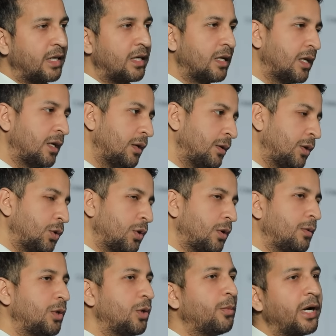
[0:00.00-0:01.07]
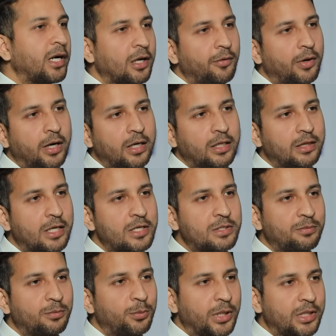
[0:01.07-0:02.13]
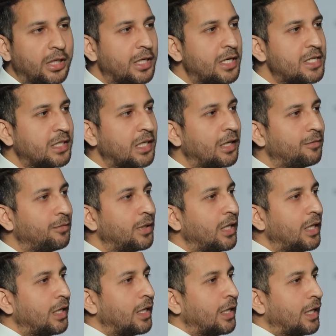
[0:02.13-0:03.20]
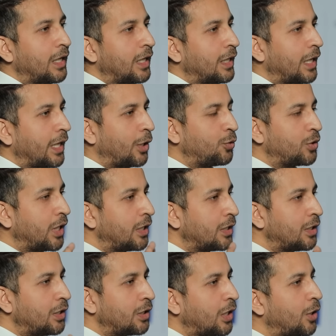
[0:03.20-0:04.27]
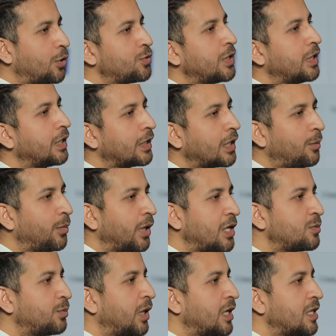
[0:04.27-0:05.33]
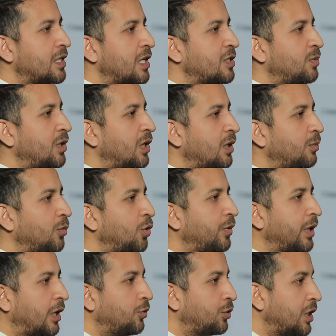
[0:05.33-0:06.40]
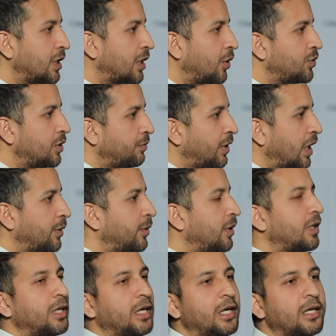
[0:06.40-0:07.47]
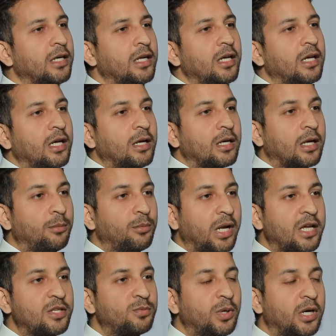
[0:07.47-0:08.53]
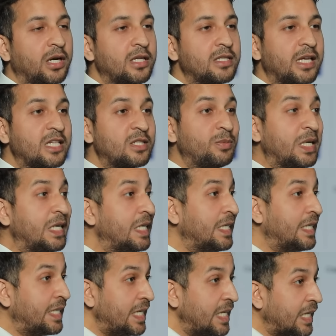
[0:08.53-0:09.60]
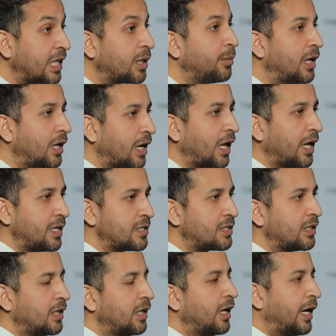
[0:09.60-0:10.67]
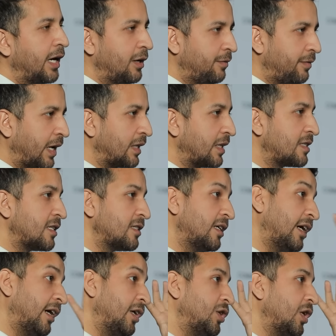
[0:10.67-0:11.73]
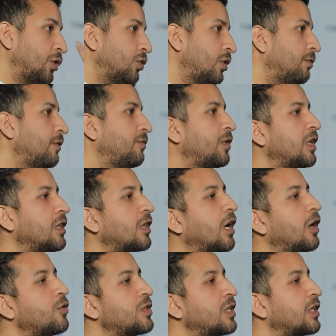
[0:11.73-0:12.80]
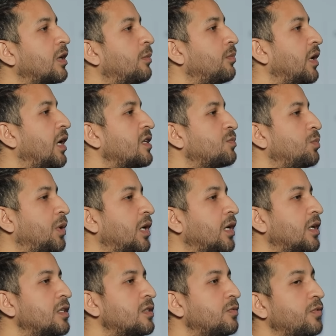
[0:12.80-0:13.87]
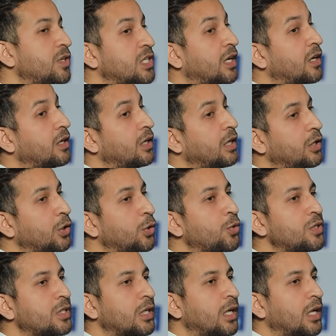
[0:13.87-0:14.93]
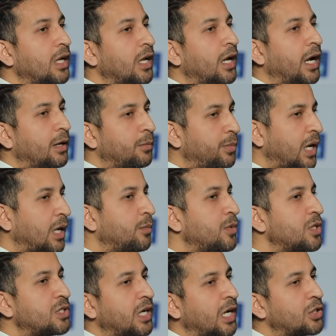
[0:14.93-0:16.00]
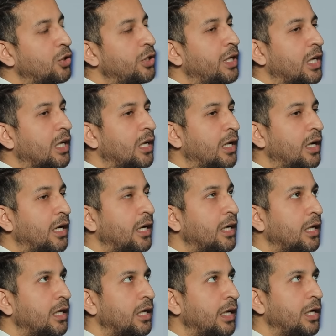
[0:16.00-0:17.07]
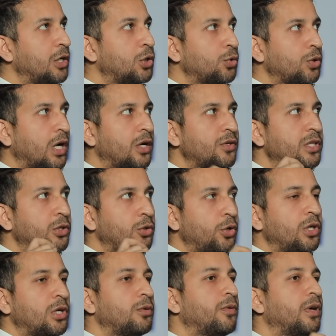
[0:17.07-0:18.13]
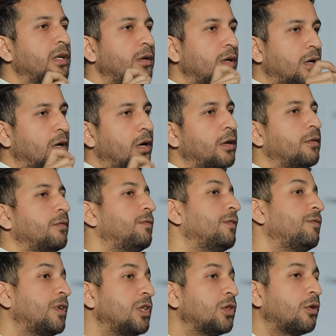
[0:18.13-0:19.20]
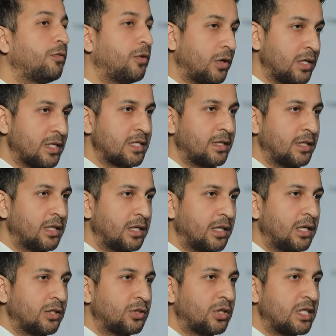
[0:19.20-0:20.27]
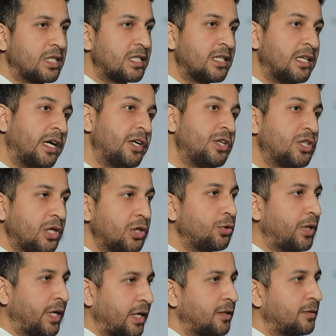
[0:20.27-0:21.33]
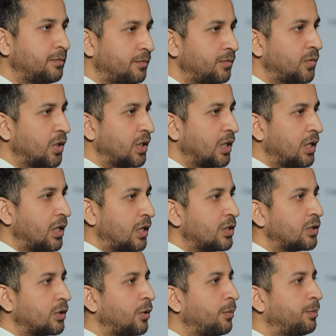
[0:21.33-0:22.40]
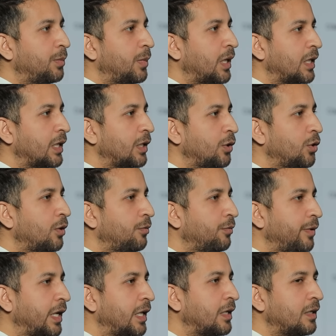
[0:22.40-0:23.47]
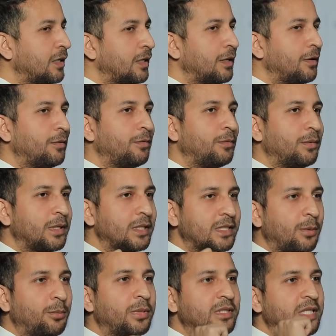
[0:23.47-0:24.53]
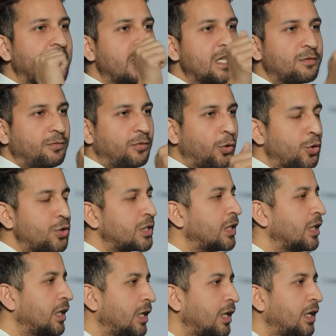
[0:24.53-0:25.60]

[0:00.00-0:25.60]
finally, you know, you might have heard in this budget itself, around 33,000 compliance burdens has been removed, around 3,500 compliance burdens has been decriminalized, And in fact, this is in addition to the 15,000 compliance burdens, which are reduced, and Prime Minister actually declared in 2021 on 15th of August. So this is in addition to that. So, you know, when something is forced,